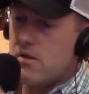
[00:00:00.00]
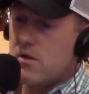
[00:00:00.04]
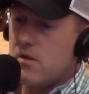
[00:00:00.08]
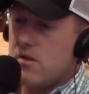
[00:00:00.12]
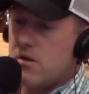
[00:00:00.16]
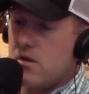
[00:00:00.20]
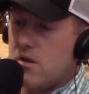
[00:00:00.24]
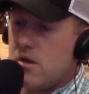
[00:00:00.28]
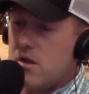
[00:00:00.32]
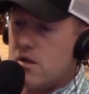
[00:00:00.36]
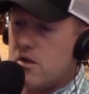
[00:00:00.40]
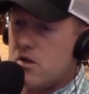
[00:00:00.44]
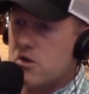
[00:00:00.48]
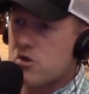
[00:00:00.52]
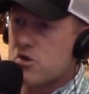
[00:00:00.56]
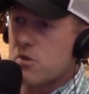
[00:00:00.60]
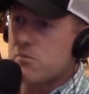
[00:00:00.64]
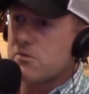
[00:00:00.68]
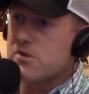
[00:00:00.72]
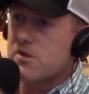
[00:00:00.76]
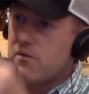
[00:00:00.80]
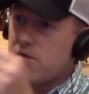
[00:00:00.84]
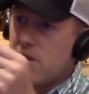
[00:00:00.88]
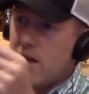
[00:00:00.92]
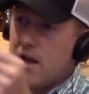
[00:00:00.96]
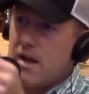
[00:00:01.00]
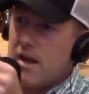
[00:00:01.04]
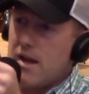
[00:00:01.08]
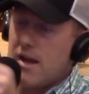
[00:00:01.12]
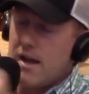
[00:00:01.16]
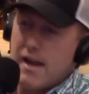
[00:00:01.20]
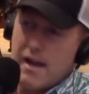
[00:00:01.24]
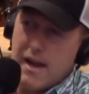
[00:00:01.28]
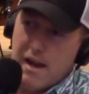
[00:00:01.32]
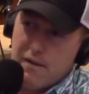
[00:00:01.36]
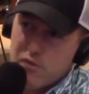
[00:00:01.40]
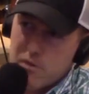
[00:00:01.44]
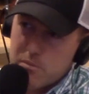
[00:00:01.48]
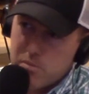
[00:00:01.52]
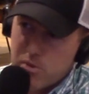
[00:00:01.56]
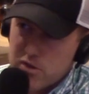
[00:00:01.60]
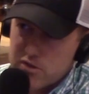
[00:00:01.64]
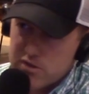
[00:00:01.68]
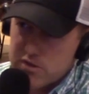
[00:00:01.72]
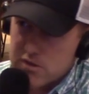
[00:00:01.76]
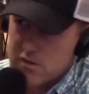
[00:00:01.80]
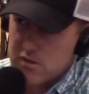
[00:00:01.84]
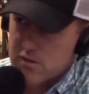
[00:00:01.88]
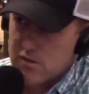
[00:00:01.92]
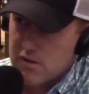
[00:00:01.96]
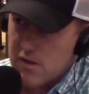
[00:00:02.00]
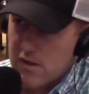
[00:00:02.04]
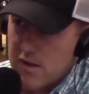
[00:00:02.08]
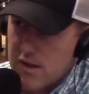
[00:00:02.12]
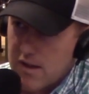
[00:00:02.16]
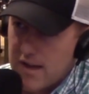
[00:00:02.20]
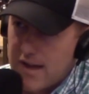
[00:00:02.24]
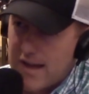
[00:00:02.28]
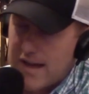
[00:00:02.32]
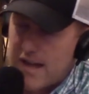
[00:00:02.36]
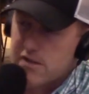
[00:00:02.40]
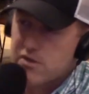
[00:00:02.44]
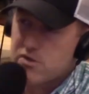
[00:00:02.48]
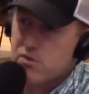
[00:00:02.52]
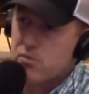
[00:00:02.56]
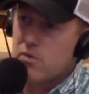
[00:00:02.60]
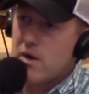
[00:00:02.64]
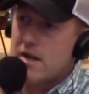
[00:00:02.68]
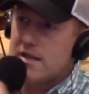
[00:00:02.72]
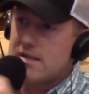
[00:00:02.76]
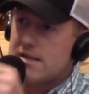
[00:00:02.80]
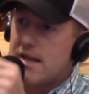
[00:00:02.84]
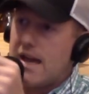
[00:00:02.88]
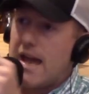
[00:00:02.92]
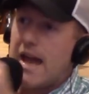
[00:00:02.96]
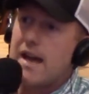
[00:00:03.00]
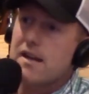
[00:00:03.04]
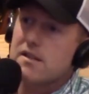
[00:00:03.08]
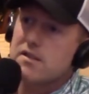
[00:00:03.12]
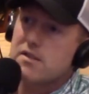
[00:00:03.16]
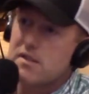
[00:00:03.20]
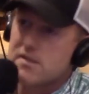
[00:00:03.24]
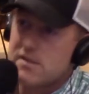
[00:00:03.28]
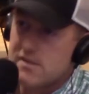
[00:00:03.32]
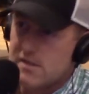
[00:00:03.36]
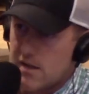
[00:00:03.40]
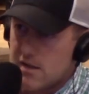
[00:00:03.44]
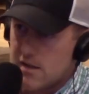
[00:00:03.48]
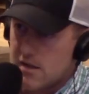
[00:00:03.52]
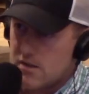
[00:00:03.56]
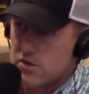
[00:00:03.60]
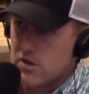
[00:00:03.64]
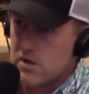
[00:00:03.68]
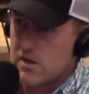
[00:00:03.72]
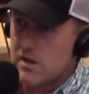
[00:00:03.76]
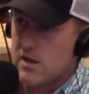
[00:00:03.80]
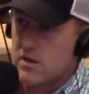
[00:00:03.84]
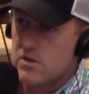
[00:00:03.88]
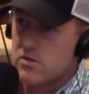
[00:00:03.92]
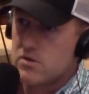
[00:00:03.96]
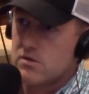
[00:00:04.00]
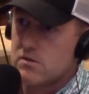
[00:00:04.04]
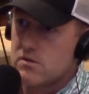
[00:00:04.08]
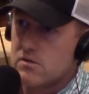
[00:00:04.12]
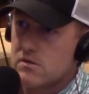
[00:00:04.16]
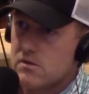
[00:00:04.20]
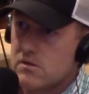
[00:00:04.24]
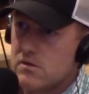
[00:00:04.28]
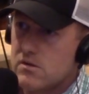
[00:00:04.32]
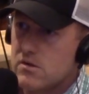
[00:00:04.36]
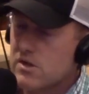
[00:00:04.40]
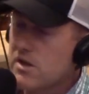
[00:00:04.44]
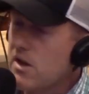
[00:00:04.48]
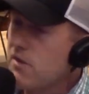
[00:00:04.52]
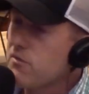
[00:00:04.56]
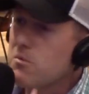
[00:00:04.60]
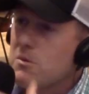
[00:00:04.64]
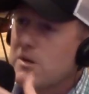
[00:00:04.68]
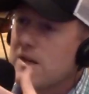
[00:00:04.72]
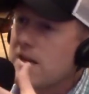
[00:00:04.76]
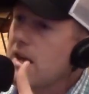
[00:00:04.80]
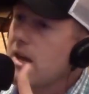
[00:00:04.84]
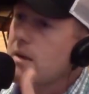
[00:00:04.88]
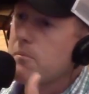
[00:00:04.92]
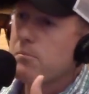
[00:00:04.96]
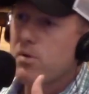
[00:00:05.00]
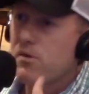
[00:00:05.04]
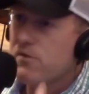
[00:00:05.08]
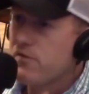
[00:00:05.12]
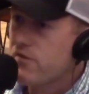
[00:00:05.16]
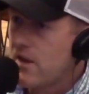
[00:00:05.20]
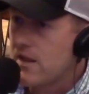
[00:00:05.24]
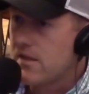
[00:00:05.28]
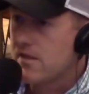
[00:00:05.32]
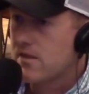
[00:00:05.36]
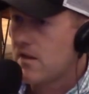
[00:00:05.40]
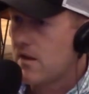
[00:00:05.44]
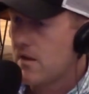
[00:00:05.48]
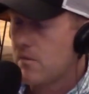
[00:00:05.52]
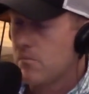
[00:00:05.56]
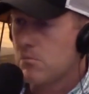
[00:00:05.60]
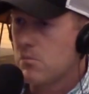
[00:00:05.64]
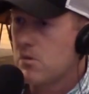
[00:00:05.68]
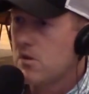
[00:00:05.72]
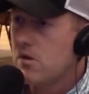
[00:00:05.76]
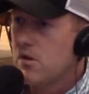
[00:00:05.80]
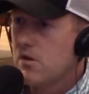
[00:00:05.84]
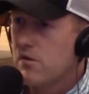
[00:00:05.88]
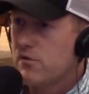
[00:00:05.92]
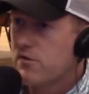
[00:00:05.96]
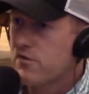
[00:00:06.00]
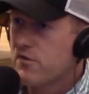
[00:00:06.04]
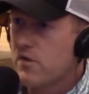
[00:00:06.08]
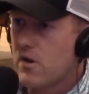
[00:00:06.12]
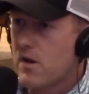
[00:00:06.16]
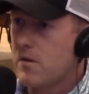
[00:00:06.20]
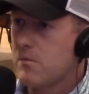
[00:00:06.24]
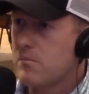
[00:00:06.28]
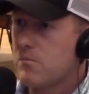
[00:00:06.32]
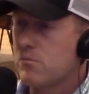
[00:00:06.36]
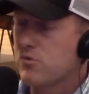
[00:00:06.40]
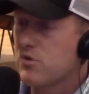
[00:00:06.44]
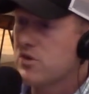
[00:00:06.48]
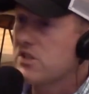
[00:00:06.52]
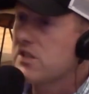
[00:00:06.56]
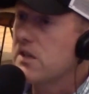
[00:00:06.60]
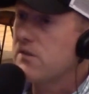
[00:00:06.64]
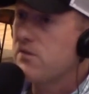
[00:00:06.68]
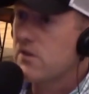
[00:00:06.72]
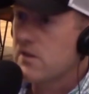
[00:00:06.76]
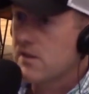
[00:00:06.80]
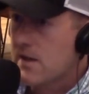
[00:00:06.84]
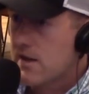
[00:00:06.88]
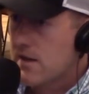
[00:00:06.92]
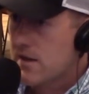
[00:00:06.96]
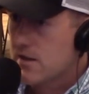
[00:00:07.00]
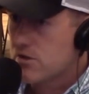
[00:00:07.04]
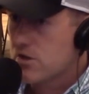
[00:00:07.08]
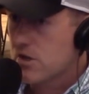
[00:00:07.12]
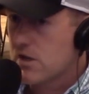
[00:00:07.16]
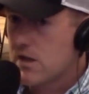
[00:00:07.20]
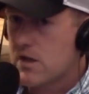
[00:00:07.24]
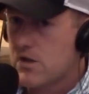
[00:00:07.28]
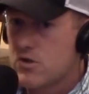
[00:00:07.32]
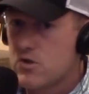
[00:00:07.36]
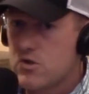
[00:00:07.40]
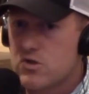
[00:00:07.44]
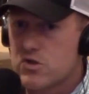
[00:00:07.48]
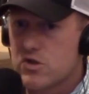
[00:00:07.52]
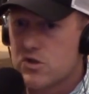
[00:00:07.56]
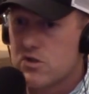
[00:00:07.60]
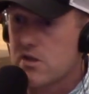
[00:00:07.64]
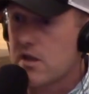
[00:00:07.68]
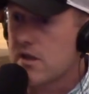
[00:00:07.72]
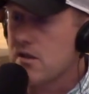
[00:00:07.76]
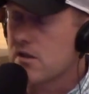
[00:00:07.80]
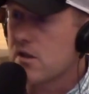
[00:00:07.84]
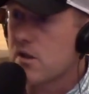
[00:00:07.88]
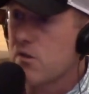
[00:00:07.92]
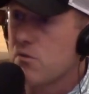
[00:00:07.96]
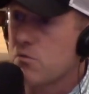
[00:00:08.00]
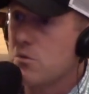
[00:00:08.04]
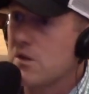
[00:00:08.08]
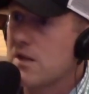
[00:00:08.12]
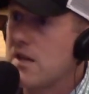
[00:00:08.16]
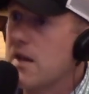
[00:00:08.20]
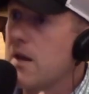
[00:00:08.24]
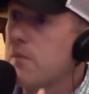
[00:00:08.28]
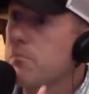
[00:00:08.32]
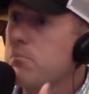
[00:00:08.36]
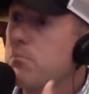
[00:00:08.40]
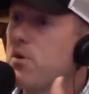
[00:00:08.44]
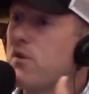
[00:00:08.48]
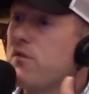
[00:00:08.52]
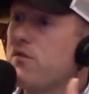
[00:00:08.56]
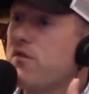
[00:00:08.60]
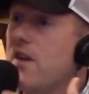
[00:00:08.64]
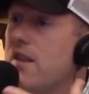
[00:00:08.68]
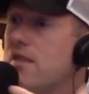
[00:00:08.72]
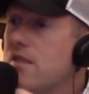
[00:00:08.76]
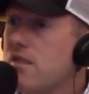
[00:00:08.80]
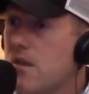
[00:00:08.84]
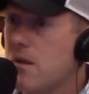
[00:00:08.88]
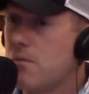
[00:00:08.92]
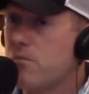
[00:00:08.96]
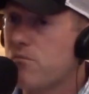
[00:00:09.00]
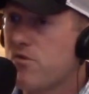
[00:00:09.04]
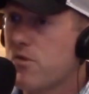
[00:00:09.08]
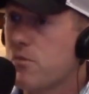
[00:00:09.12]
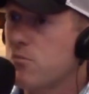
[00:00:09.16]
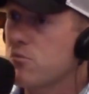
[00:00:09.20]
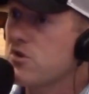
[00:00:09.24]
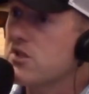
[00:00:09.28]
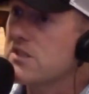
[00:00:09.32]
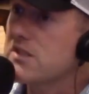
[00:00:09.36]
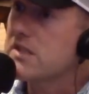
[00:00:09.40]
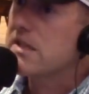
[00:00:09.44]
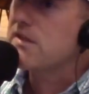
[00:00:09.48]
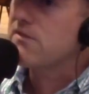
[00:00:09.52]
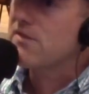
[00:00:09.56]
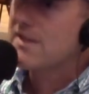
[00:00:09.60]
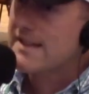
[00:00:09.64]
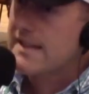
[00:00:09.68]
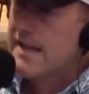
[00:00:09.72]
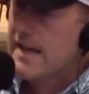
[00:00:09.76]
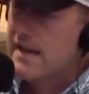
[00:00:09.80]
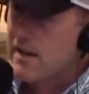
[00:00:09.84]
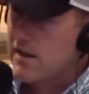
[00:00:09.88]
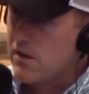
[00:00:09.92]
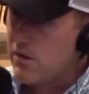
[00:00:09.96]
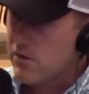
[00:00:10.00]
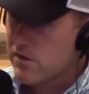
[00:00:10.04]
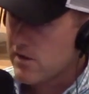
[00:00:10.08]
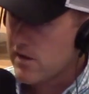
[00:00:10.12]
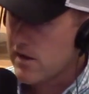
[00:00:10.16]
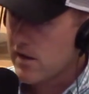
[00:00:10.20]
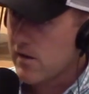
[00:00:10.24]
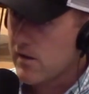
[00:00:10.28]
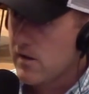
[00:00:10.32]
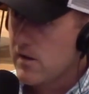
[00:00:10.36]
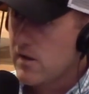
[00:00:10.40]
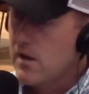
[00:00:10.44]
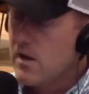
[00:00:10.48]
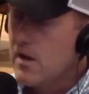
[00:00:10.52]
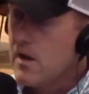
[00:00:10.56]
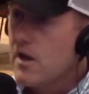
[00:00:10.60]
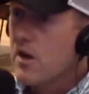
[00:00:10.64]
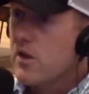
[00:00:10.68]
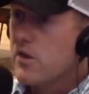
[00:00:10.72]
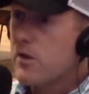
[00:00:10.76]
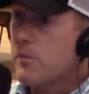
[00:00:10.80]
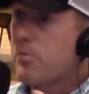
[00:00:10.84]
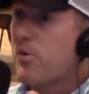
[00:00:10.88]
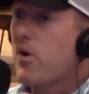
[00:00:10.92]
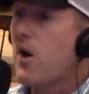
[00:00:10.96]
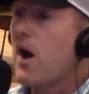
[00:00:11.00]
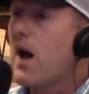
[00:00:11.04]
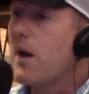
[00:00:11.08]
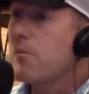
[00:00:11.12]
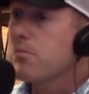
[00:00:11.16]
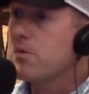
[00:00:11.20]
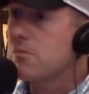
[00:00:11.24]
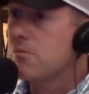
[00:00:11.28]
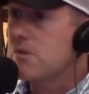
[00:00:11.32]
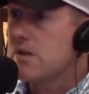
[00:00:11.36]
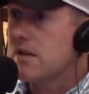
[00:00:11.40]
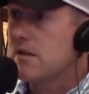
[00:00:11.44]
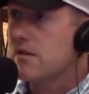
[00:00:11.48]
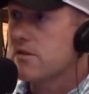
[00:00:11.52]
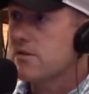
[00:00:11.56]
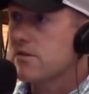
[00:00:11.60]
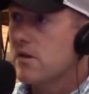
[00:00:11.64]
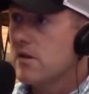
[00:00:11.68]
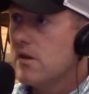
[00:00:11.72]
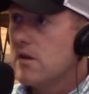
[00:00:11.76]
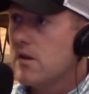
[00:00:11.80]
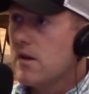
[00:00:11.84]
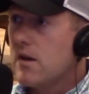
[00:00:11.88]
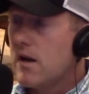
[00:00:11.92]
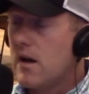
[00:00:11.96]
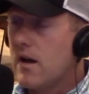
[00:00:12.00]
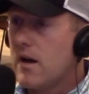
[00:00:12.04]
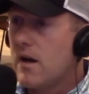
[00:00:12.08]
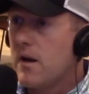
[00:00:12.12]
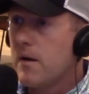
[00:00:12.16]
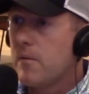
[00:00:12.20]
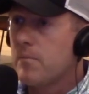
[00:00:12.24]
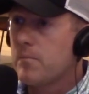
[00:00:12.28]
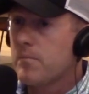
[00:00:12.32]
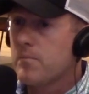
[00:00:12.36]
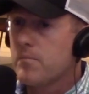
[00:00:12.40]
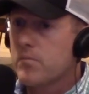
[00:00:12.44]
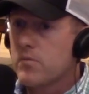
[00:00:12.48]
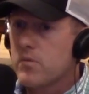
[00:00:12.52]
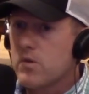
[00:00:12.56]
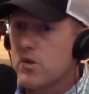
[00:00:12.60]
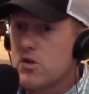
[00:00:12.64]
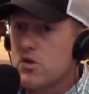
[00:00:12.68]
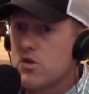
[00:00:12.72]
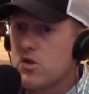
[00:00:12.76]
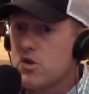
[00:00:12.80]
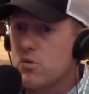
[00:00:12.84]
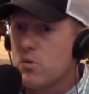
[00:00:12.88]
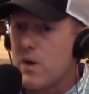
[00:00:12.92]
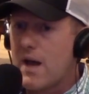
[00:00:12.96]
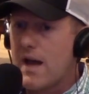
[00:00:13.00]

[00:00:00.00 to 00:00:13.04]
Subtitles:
in terms of every person has a right to access that education. The government can't prevent them from receiving that education, just like the government can't prevent them from receiving that health care. The problem is when you